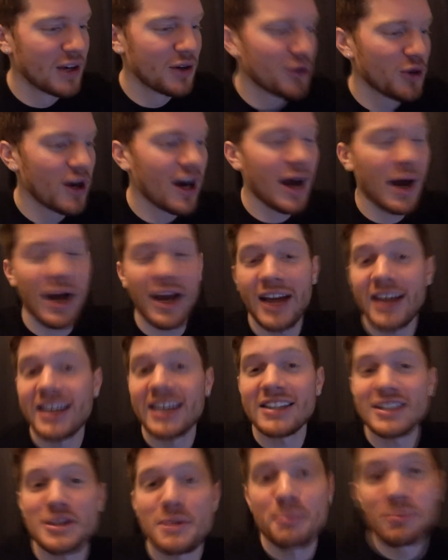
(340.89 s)
Well, I, I
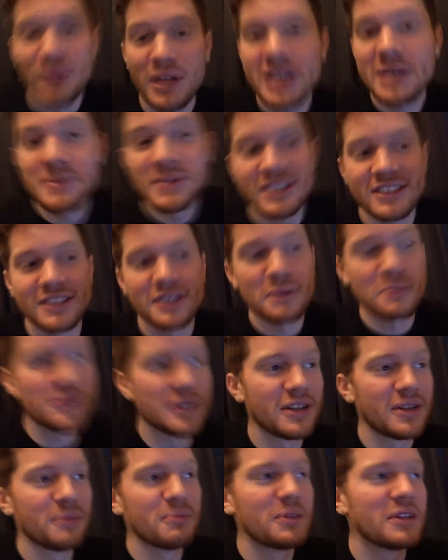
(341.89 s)
guess I'm blaming
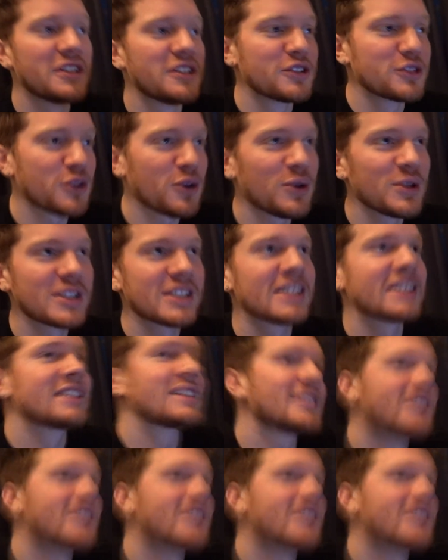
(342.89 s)
something, but there's always like